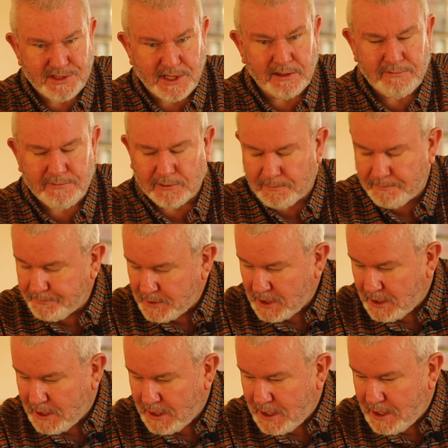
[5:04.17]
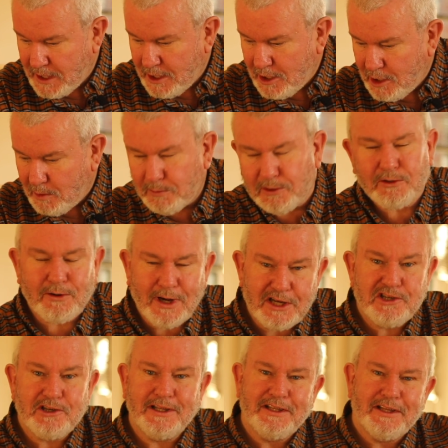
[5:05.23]
send for. But
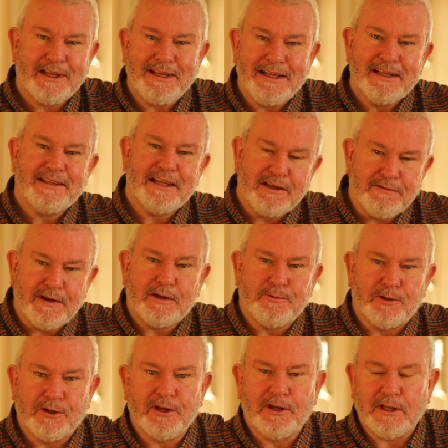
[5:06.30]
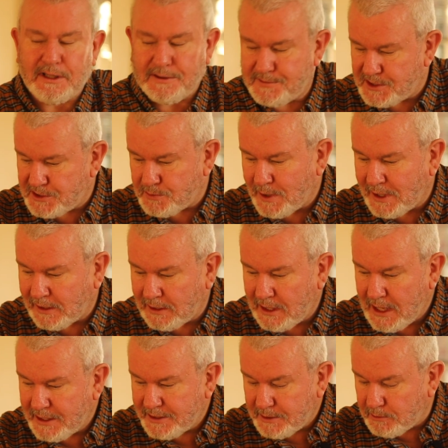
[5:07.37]
gradually they developed other lives as well.
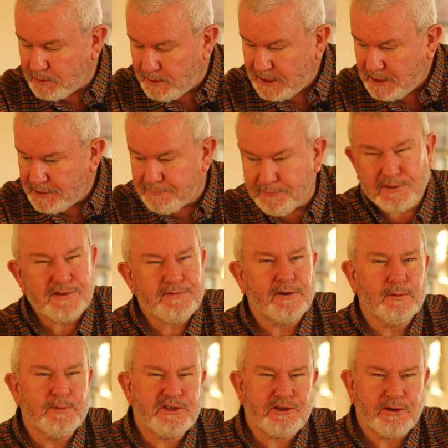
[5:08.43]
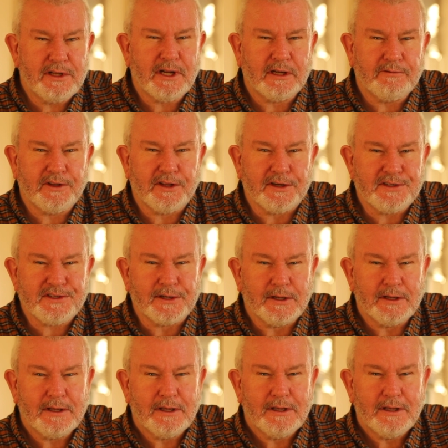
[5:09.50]
They were really the first form of street advertising.
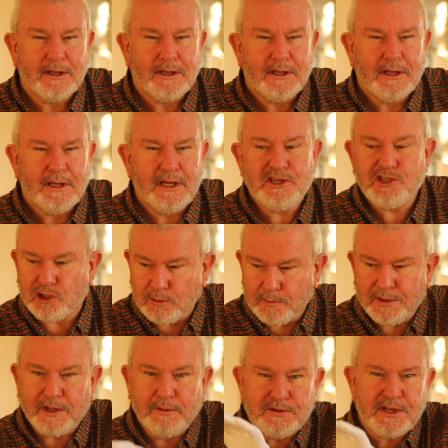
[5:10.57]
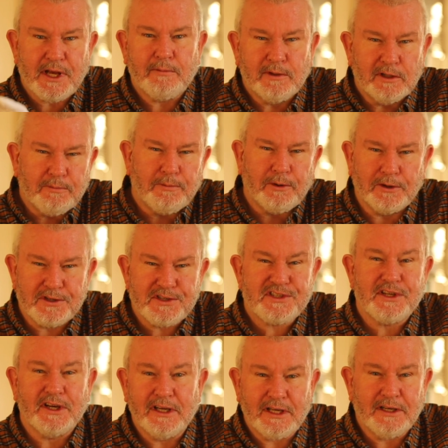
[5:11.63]
Each company was able to put a
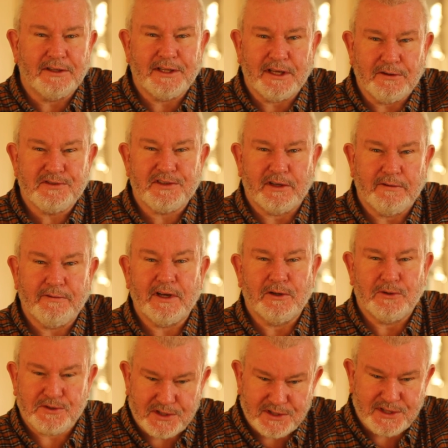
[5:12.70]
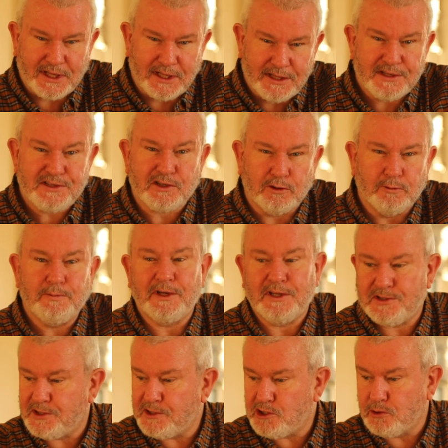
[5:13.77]
sign on the outside of a house to say this company
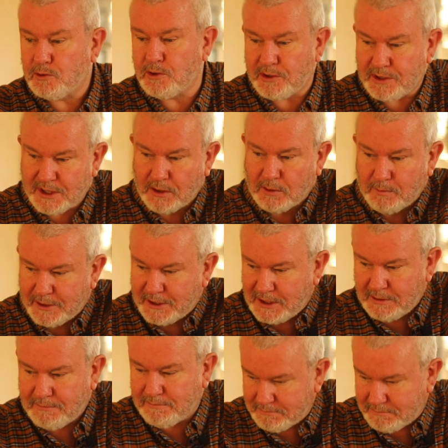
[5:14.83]
is insured, by